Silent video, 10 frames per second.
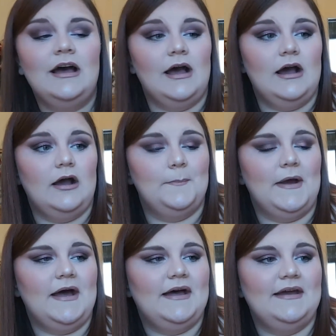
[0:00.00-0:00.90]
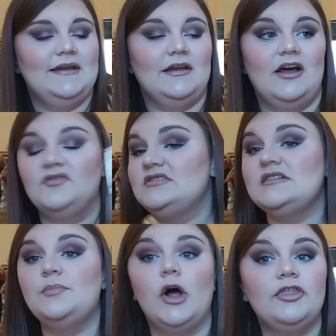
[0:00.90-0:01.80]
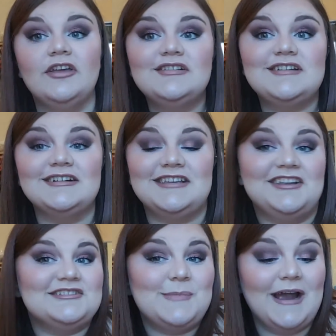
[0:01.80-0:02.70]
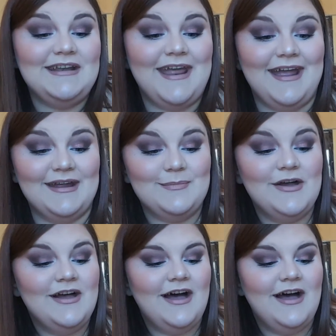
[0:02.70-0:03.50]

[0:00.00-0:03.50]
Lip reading: I obviously bought this because it is my name.